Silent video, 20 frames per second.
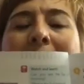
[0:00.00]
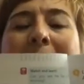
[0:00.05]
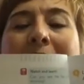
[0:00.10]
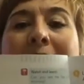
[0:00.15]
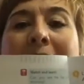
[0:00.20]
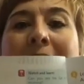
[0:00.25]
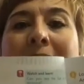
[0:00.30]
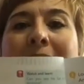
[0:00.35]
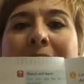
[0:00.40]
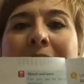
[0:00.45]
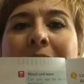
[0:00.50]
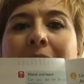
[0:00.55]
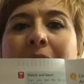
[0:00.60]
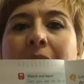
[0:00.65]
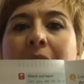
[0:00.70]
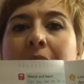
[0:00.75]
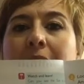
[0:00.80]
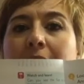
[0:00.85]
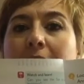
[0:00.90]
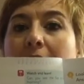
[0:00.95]
Getting
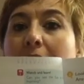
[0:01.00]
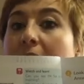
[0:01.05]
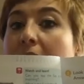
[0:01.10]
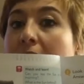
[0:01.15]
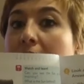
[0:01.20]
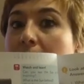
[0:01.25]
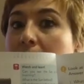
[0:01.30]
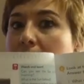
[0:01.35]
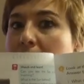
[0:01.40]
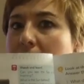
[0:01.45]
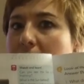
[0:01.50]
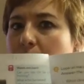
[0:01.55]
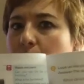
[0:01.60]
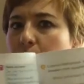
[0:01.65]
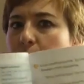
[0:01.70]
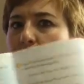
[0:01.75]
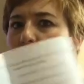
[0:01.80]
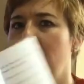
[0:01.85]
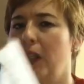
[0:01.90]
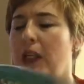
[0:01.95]

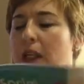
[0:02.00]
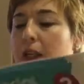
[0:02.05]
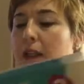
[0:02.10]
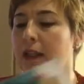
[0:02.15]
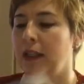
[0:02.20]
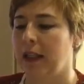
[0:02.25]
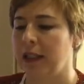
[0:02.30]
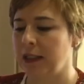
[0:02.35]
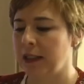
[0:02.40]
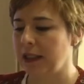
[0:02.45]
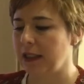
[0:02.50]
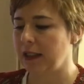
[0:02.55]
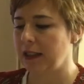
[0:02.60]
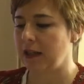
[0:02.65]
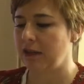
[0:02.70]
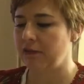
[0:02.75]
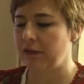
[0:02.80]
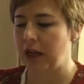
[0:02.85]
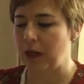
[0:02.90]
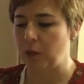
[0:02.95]
Around. Getting
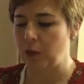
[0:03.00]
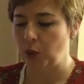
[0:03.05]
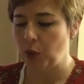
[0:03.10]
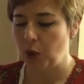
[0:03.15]
Around.